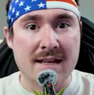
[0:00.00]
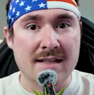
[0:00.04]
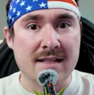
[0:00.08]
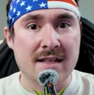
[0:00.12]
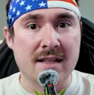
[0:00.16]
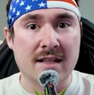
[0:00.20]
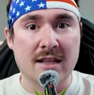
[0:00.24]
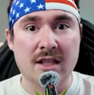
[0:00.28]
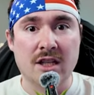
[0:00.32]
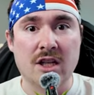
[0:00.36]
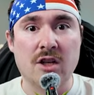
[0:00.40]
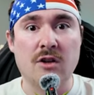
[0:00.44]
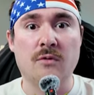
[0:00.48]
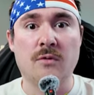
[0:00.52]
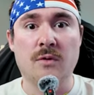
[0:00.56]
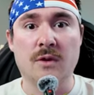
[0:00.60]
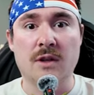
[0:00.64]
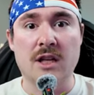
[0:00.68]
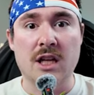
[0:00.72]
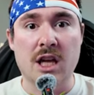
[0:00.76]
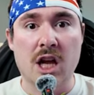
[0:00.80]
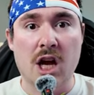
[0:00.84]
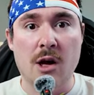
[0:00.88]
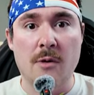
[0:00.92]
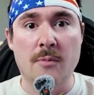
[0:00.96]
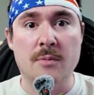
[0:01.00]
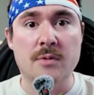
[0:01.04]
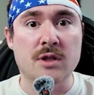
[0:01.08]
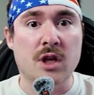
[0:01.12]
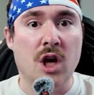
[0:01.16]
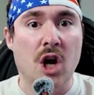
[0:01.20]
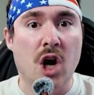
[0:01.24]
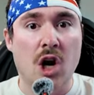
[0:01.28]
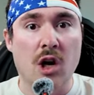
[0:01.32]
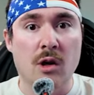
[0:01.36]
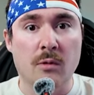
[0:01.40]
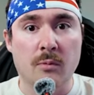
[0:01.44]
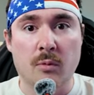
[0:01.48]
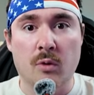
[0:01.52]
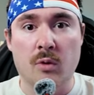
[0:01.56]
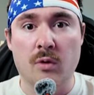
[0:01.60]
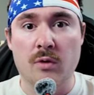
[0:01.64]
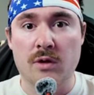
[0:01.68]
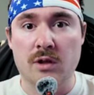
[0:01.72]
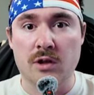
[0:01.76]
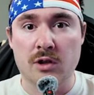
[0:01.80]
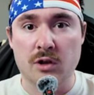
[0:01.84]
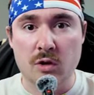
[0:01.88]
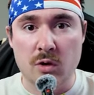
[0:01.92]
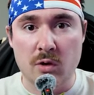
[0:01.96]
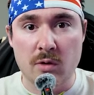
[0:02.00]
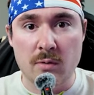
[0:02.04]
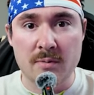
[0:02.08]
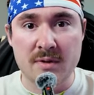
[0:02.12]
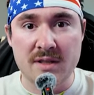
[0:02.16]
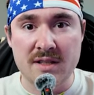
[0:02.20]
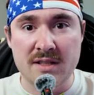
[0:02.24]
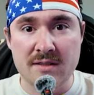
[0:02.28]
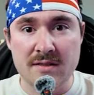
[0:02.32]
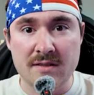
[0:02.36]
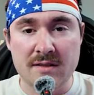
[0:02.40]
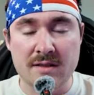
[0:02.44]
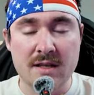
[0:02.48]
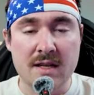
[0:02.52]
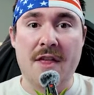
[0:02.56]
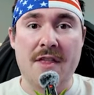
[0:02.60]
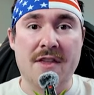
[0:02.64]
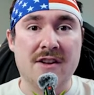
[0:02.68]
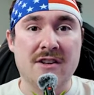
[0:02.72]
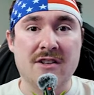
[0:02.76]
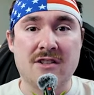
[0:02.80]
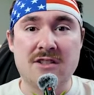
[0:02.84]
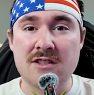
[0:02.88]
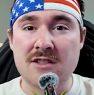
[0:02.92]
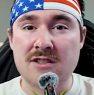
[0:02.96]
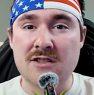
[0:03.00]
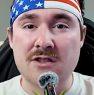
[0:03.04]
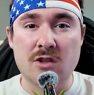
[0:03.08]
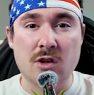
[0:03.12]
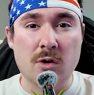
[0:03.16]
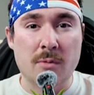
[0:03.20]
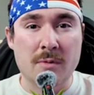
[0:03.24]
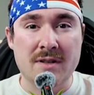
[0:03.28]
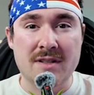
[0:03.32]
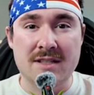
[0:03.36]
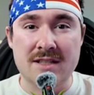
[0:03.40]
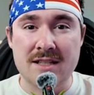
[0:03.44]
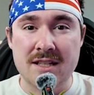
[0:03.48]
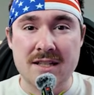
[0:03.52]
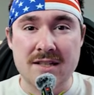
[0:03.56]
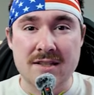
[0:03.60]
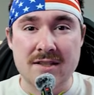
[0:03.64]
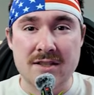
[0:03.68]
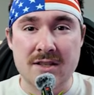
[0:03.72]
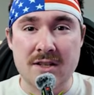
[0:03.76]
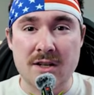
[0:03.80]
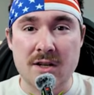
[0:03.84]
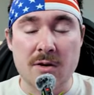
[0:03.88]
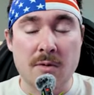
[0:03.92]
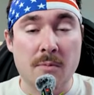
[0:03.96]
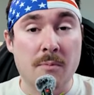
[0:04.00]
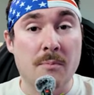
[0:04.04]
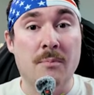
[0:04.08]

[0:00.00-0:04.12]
as I think it really helps onboard the normies, and then it's just so much easier.